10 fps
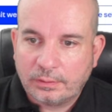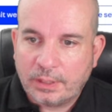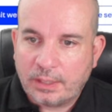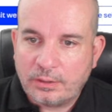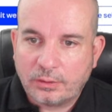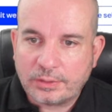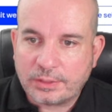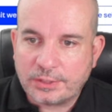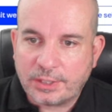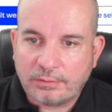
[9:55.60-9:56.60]
Yeah, nice
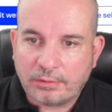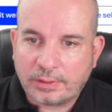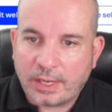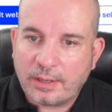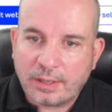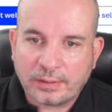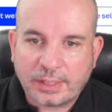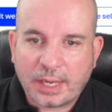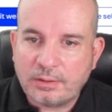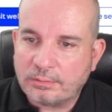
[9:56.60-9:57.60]
interior again.
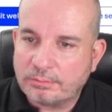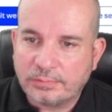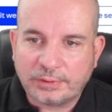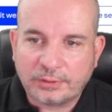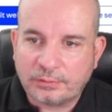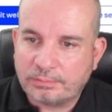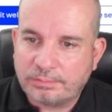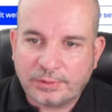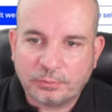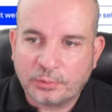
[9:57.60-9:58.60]
Again, with
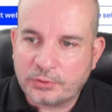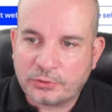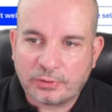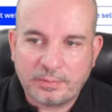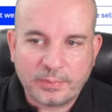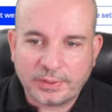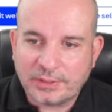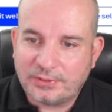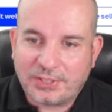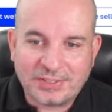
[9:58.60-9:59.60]
the wood trim, but
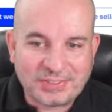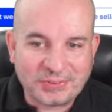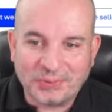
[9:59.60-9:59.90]
you just